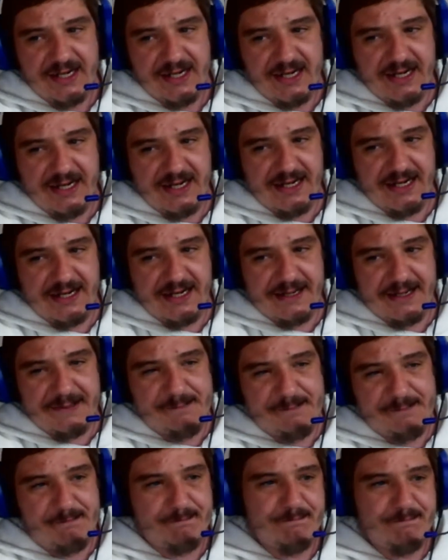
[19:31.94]

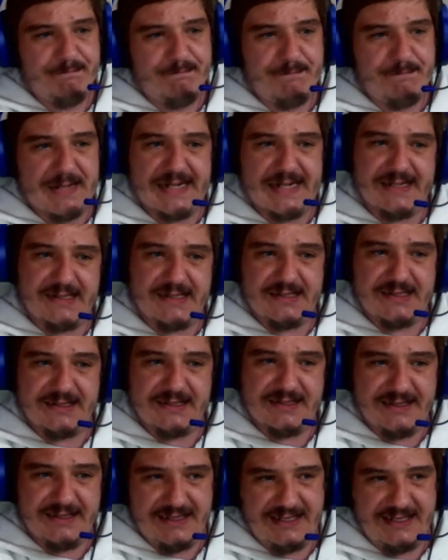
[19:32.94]
But
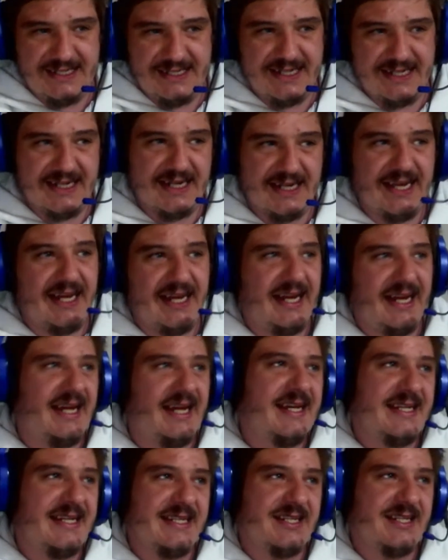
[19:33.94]
yeah, it
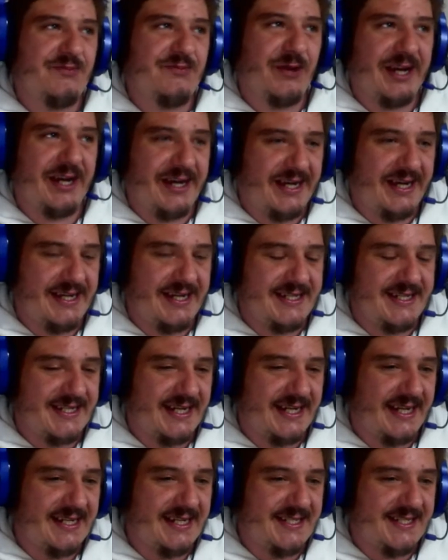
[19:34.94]
is what it is.
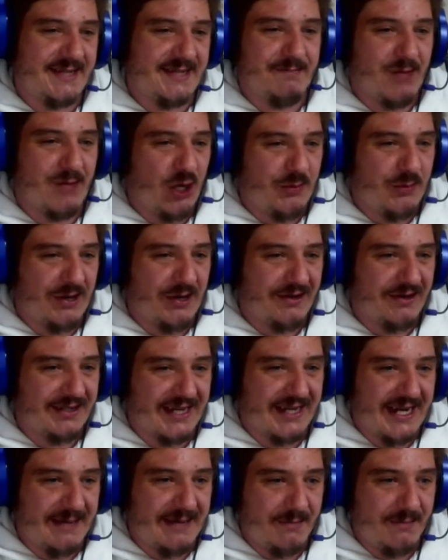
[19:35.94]
It is a mobile
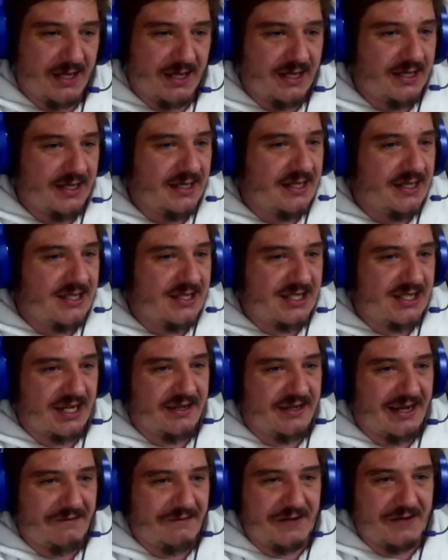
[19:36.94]
game,
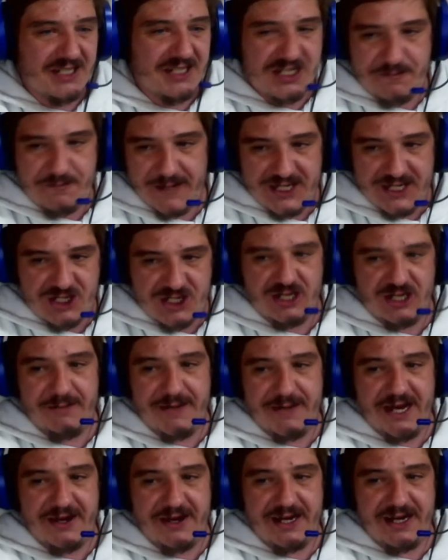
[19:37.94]
so nothing special
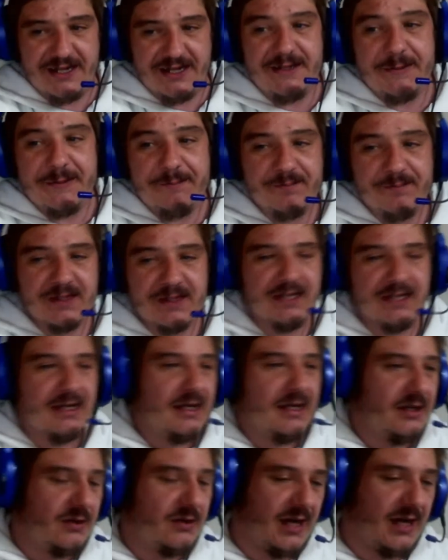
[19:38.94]
about it.
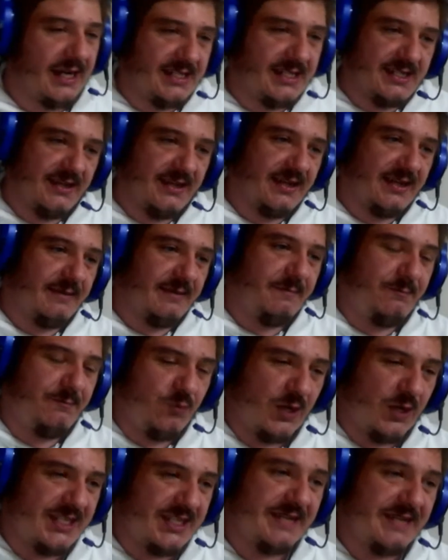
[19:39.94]
Right, so the
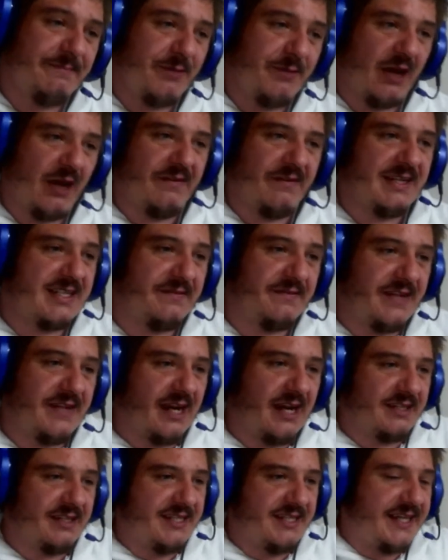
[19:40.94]
Western Province have
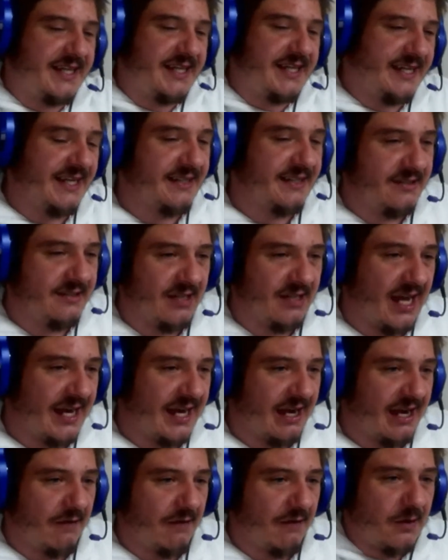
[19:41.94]
now taken a
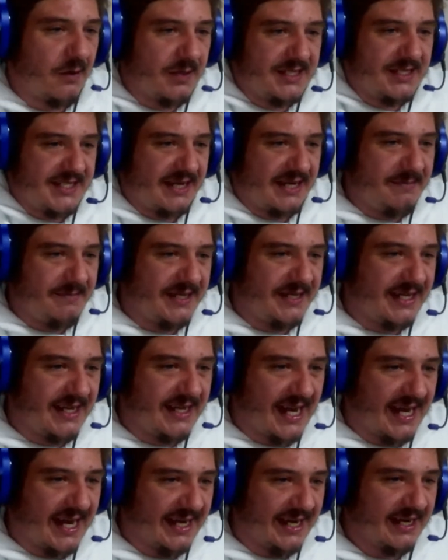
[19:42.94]
line out from the 10-meter
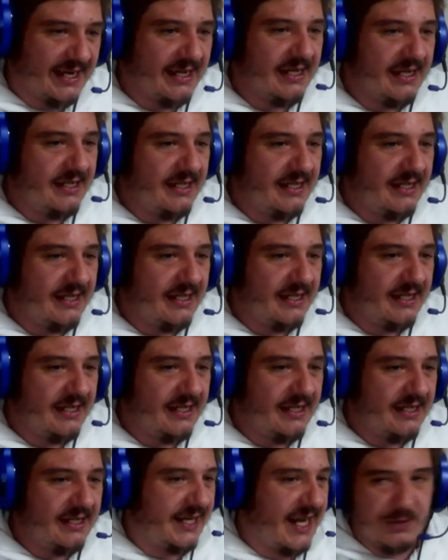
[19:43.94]
line. They have
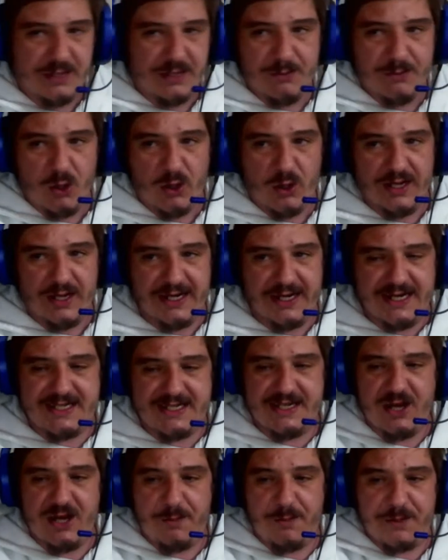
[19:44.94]
formed a maul, and there's
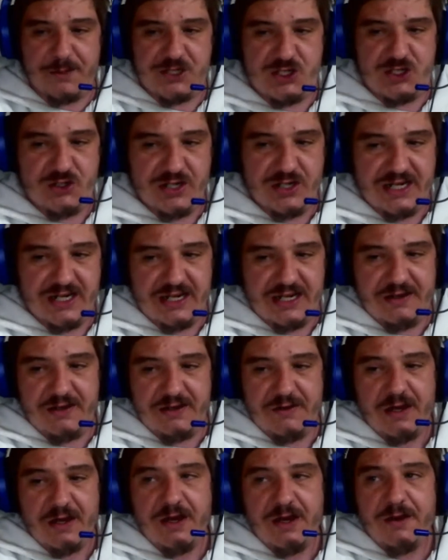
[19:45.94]
an
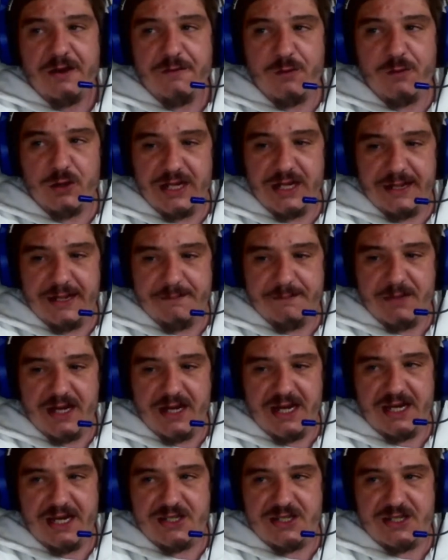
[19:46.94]
opportunity for them
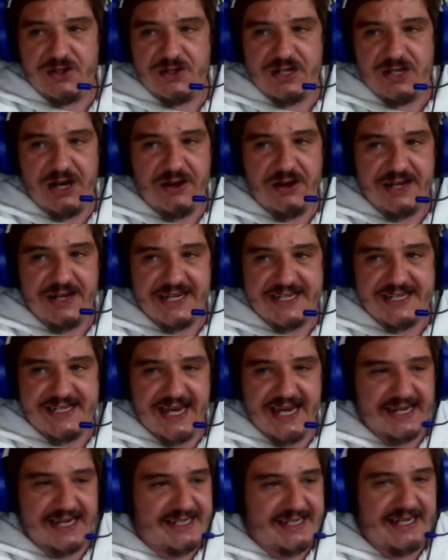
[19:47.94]
to go on the
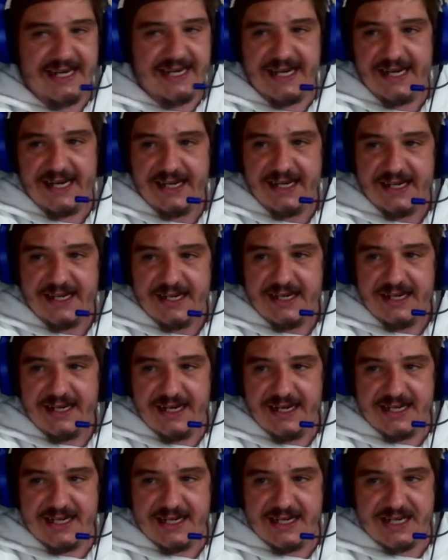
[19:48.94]
attack here.
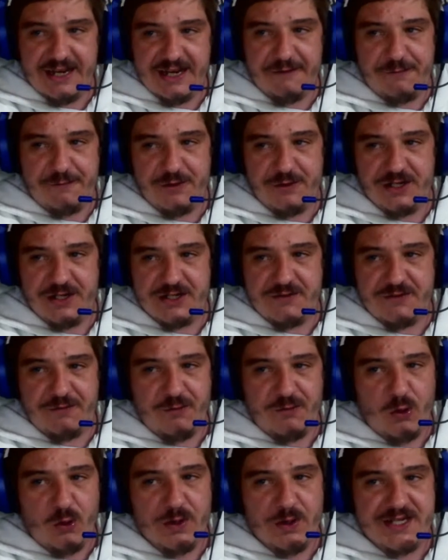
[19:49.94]
It is going through the
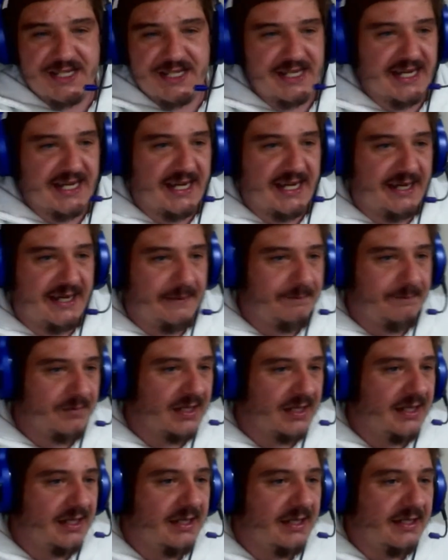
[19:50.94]
forwards here.
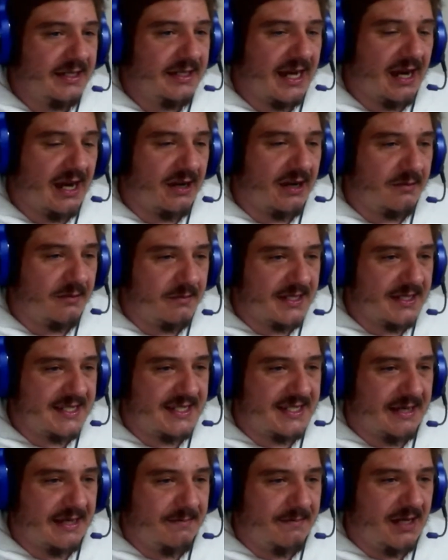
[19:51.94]
Now,
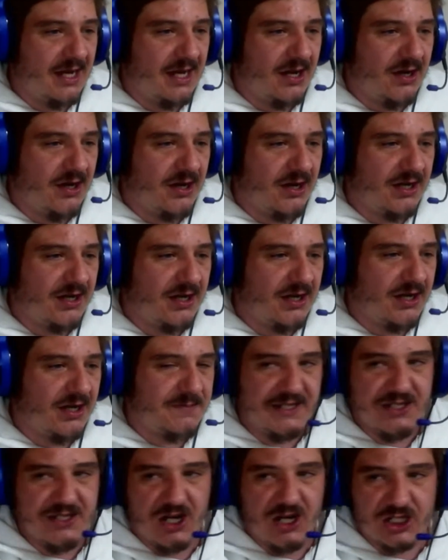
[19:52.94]
Masimla has
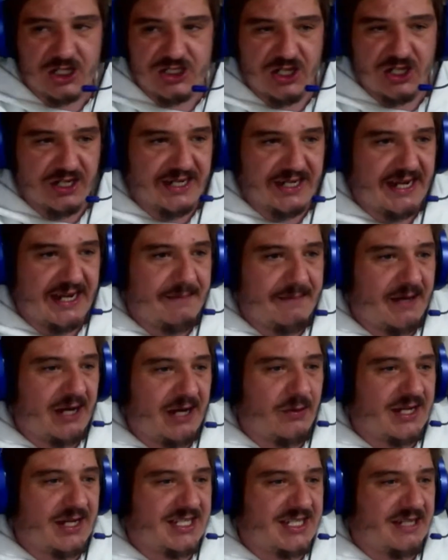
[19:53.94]
been knocked on there by
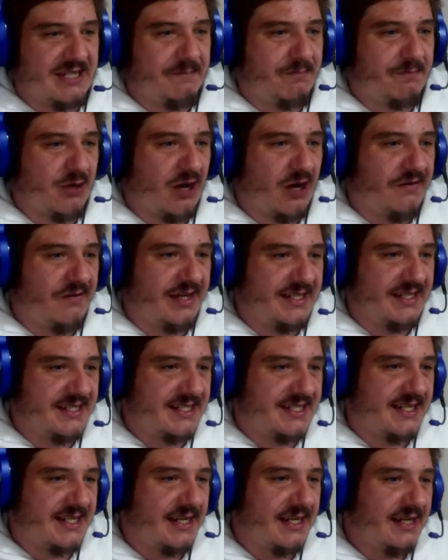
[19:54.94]
the Western
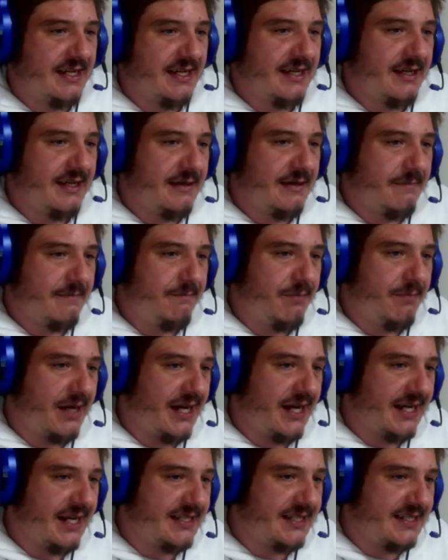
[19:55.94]
Province,
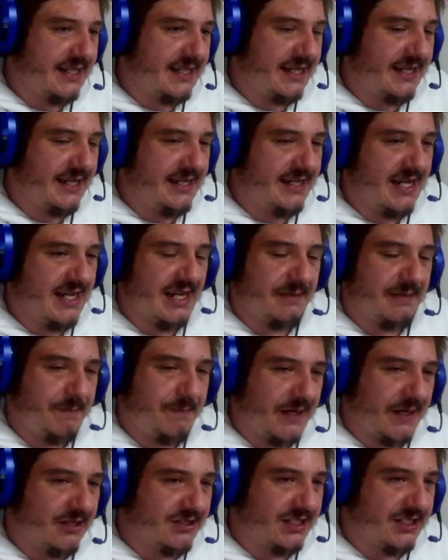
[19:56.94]
but another
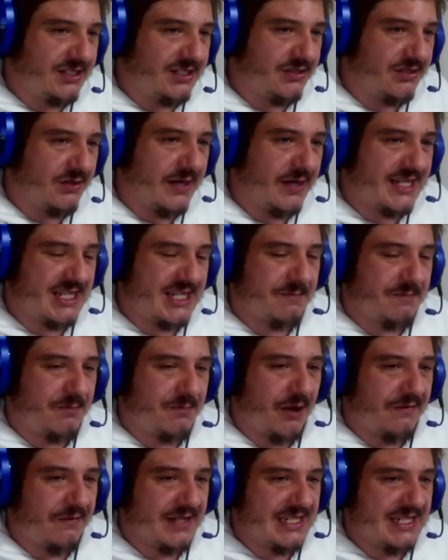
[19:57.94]
penalty to the Western
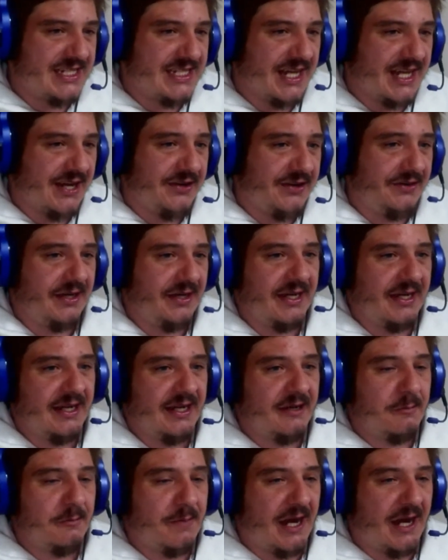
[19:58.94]
Province, though,
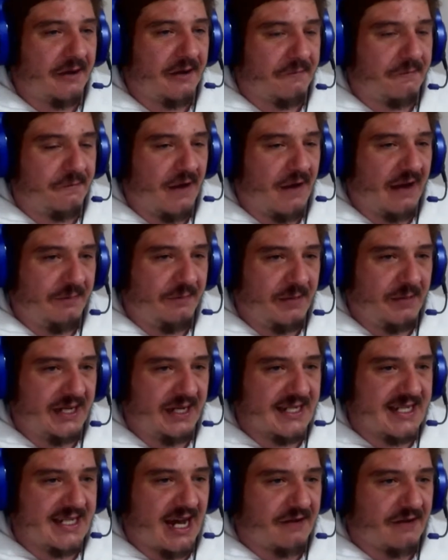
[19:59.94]
about 5
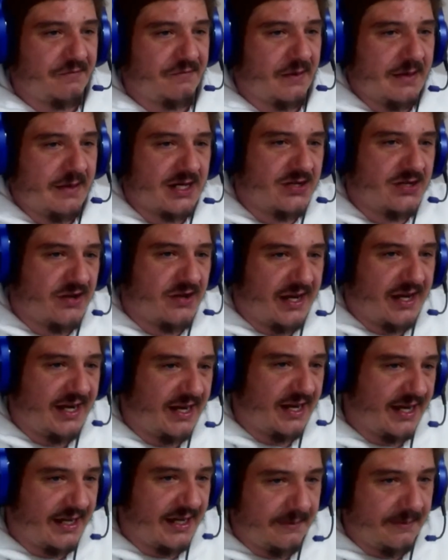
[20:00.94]
meters out from the try
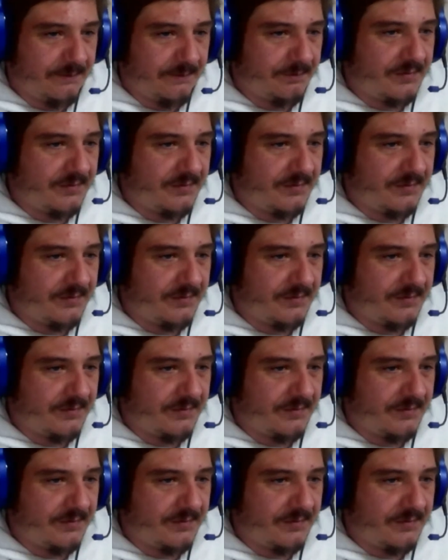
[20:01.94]
line.